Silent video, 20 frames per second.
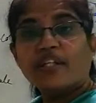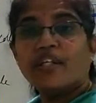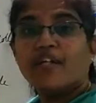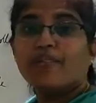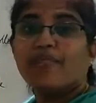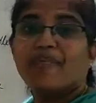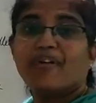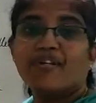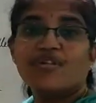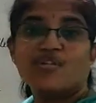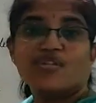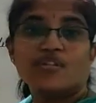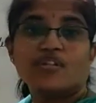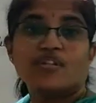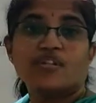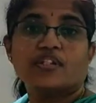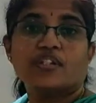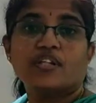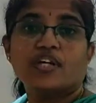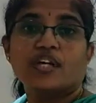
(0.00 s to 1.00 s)
depends
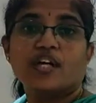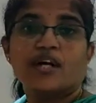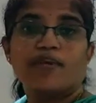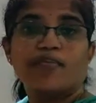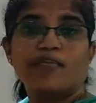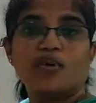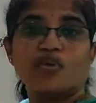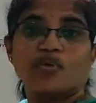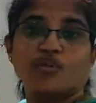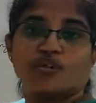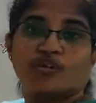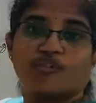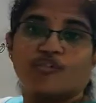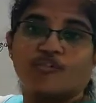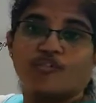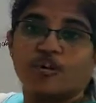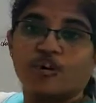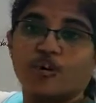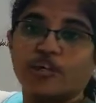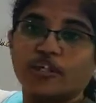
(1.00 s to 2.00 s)
on the amount of
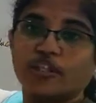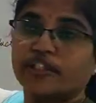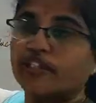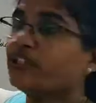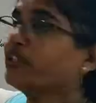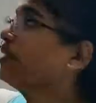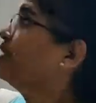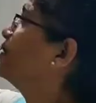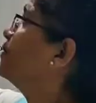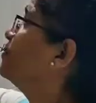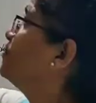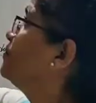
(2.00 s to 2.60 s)
water